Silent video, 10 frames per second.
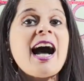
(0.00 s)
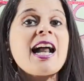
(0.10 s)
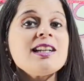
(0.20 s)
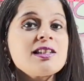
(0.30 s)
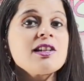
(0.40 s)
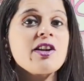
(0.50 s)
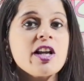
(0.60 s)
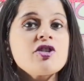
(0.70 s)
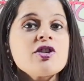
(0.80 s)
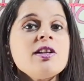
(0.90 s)

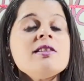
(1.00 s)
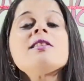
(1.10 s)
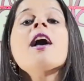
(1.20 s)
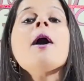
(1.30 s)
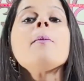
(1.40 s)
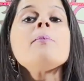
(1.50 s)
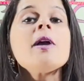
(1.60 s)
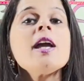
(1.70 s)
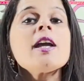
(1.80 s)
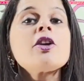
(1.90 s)
alliterations
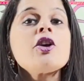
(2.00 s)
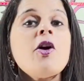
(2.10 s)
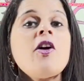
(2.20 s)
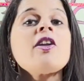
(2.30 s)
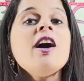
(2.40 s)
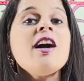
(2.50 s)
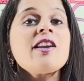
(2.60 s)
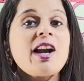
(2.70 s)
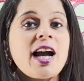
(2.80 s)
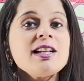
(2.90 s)
make your
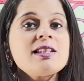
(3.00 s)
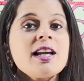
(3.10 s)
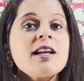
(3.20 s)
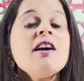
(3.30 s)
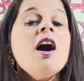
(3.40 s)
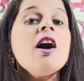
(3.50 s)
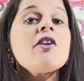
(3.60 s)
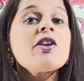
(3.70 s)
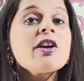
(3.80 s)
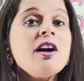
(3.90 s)
writing
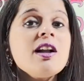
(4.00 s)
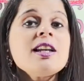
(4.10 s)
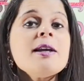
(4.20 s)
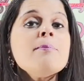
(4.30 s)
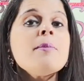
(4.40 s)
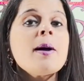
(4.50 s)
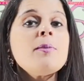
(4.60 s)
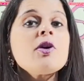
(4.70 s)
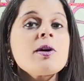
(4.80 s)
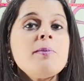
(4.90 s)
really
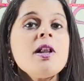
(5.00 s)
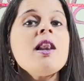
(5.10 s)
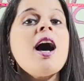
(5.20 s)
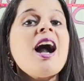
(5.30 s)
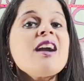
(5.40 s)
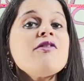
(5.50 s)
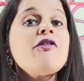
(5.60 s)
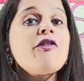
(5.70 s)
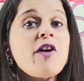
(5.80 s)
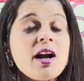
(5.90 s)
memorable and
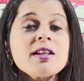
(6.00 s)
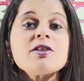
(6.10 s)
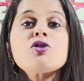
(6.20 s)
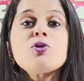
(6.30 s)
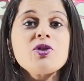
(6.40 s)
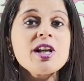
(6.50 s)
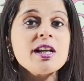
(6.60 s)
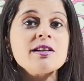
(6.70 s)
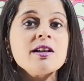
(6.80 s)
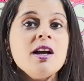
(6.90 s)
fun to read.
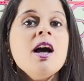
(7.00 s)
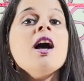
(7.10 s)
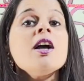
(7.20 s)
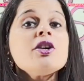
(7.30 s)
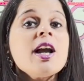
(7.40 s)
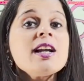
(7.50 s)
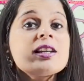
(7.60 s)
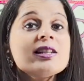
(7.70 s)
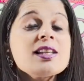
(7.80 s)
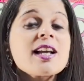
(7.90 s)
It
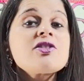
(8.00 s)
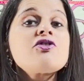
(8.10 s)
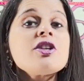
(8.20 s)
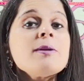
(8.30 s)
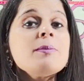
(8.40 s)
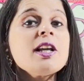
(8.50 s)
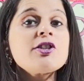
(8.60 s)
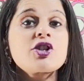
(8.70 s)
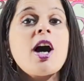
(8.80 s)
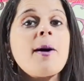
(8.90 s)
is extremely
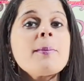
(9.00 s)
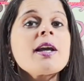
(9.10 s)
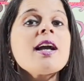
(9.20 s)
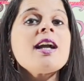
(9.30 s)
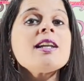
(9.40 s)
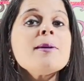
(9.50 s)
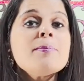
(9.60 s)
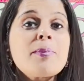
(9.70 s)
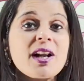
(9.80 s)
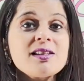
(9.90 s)
charming and
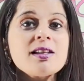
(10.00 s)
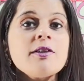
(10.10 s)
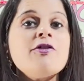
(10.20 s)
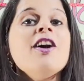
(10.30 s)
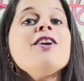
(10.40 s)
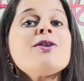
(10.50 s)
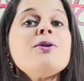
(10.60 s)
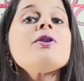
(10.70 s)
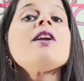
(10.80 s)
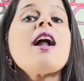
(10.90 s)
impressive
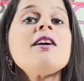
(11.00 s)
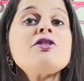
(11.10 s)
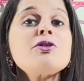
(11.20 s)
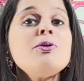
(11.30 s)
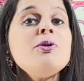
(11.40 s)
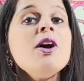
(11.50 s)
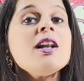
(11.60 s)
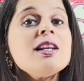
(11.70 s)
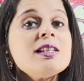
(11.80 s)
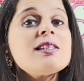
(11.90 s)
to
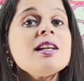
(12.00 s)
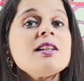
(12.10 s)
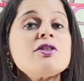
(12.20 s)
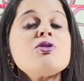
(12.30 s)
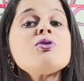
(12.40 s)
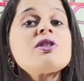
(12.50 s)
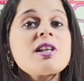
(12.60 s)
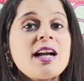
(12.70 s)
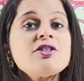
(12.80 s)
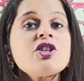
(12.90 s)
listen to
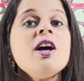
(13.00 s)
such